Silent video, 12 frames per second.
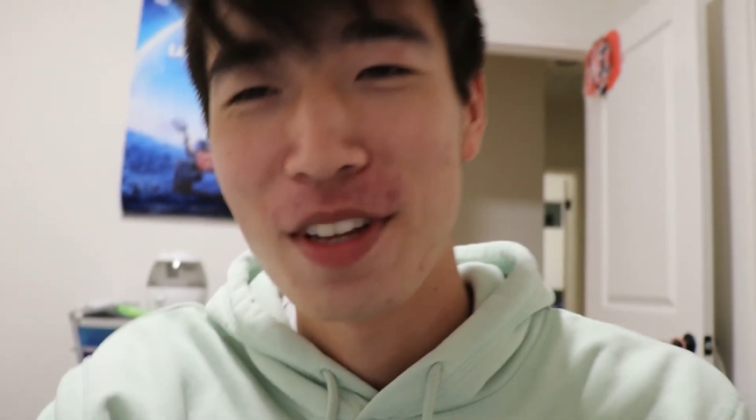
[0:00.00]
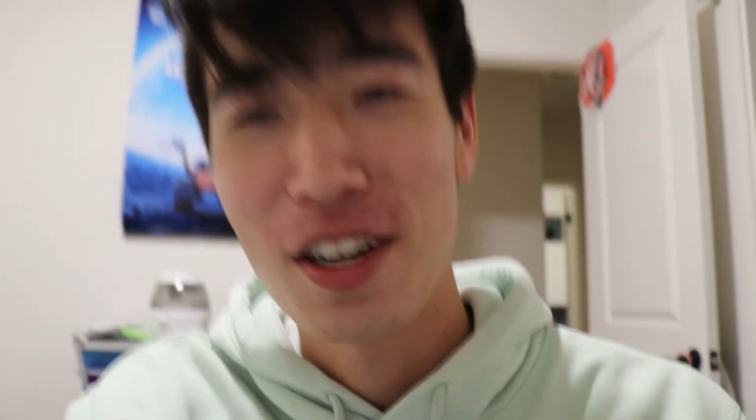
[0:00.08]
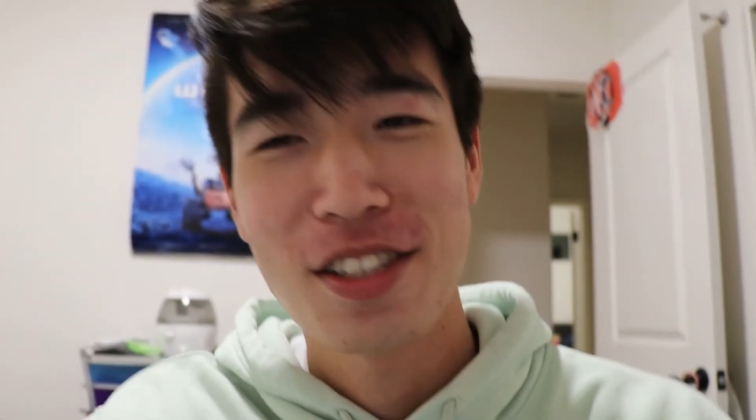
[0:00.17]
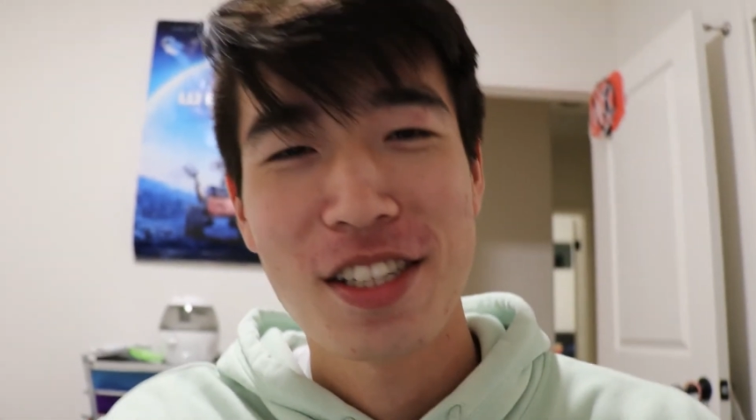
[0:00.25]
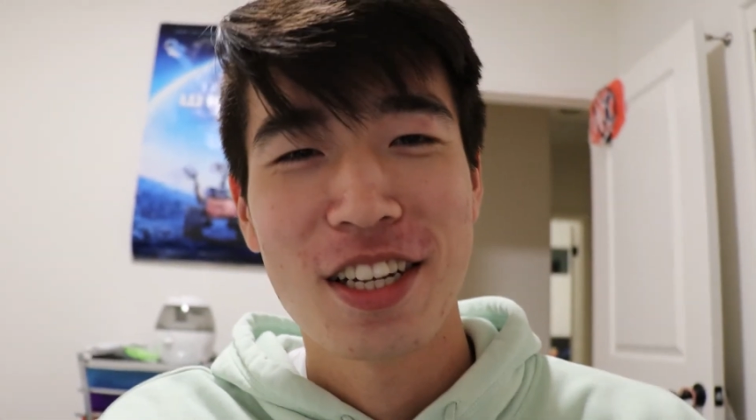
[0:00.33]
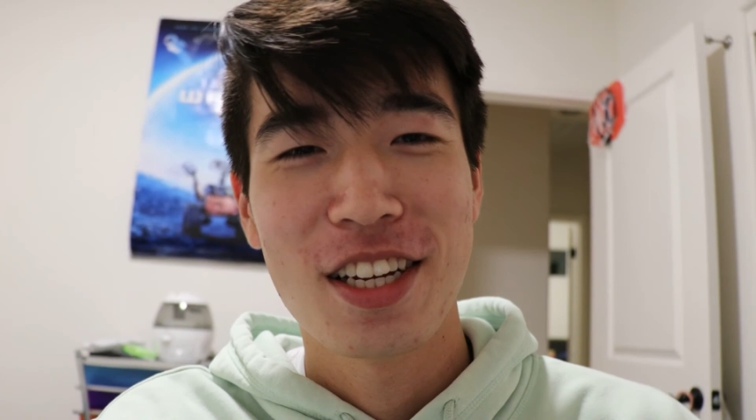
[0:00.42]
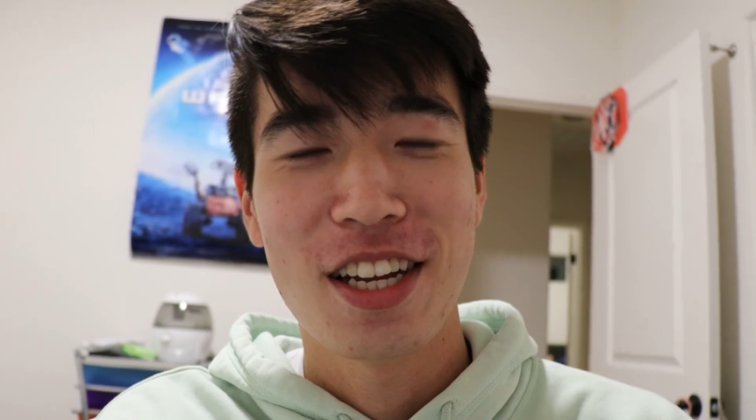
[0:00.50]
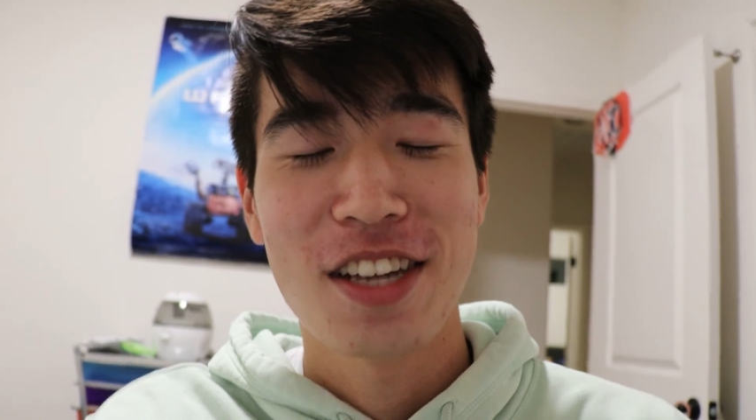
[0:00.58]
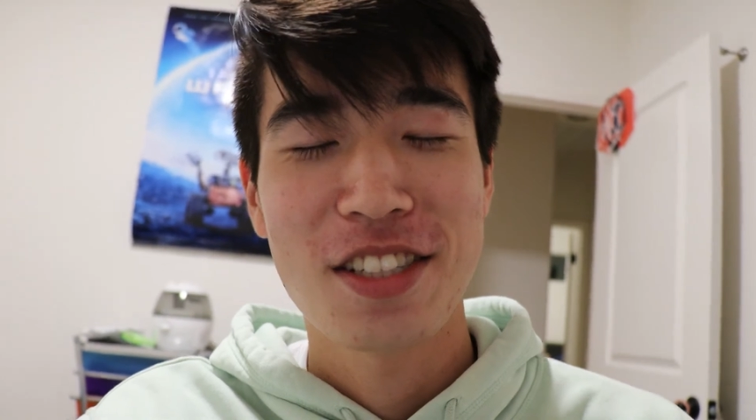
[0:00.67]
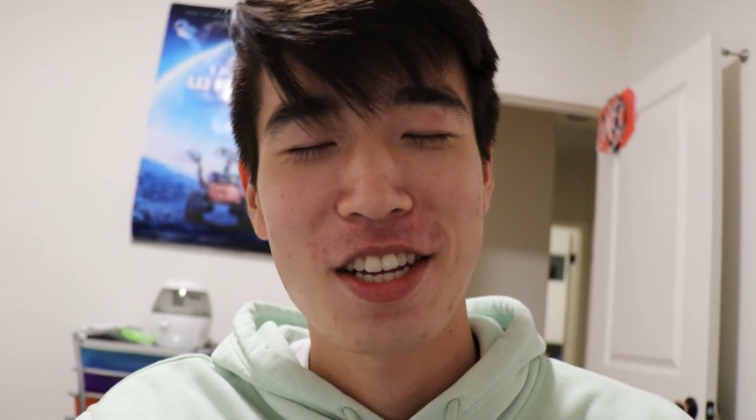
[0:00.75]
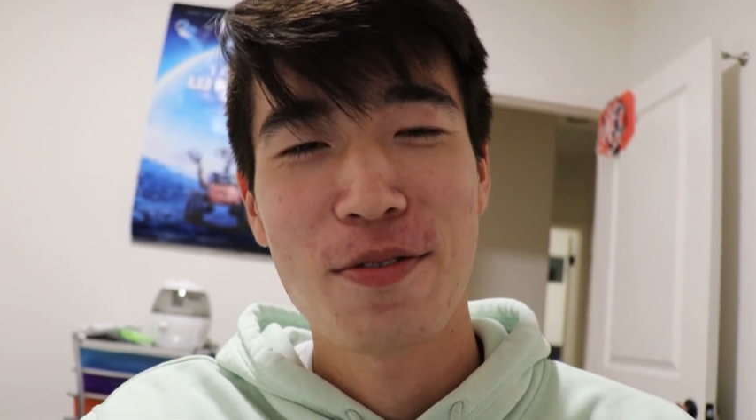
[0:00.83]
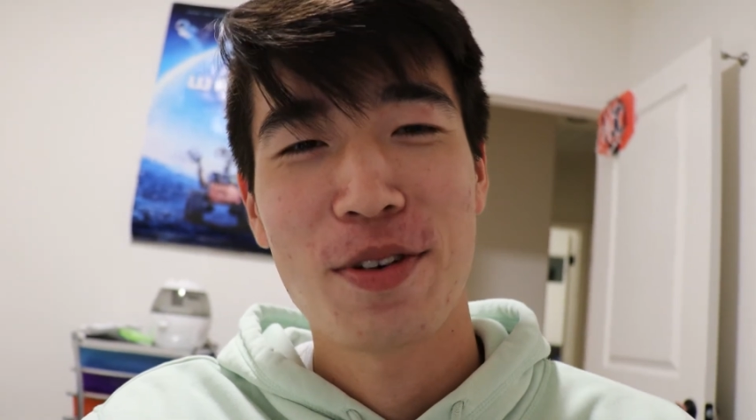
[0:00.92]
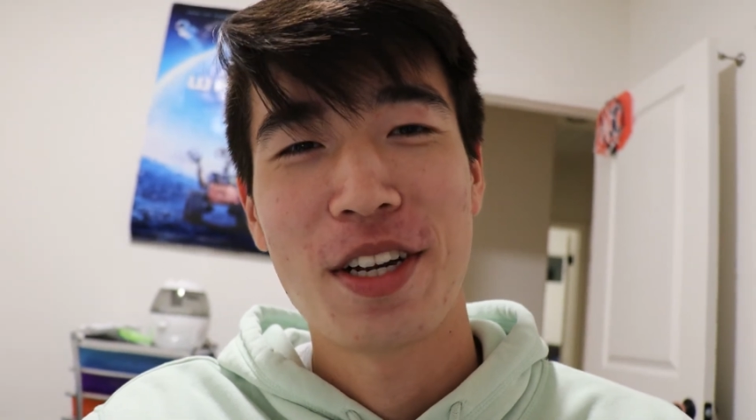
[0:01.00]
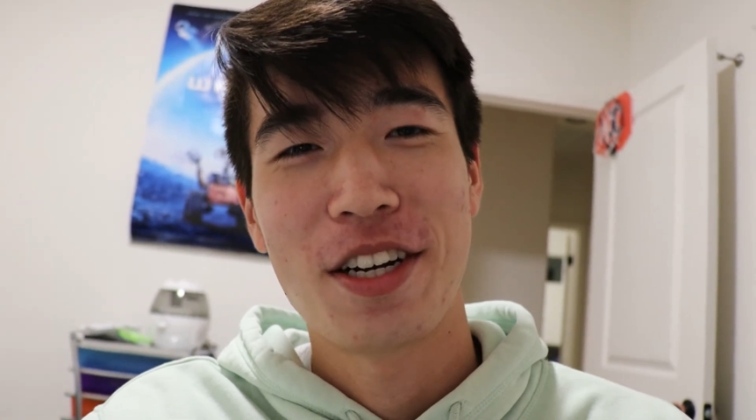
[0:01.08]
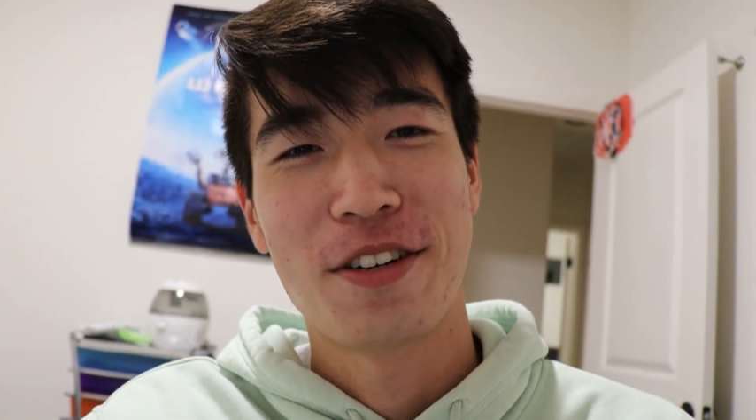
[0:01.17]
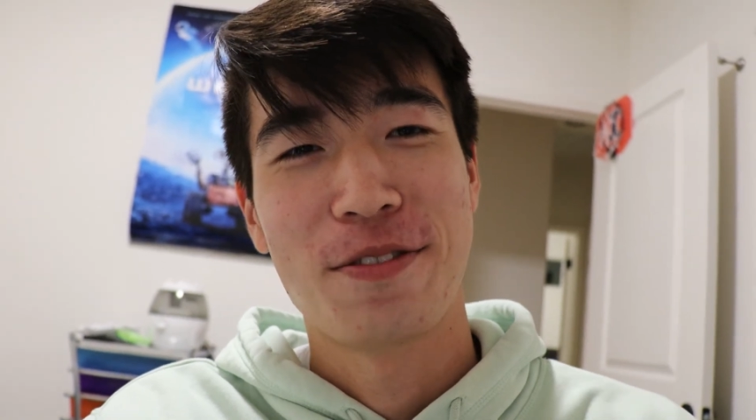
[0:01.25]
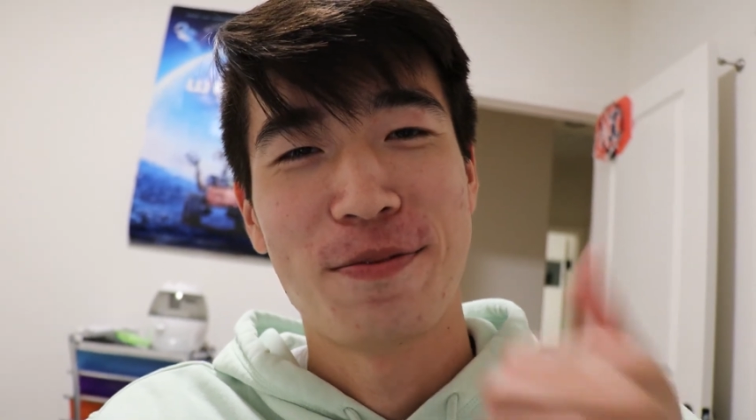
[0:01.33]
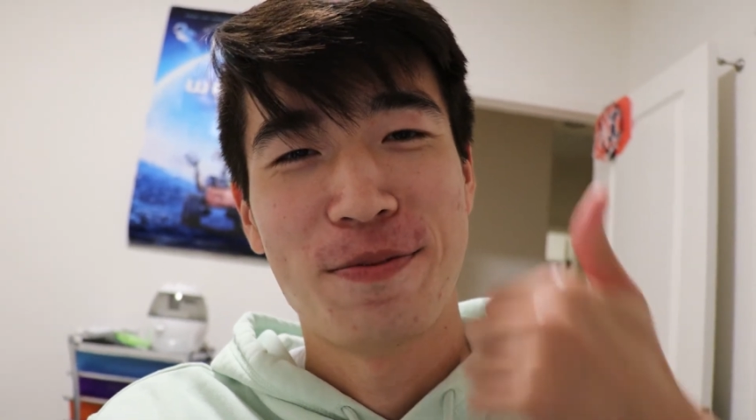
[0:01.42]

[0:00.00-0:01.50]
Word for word: Now it's uh, now it's time for dinner.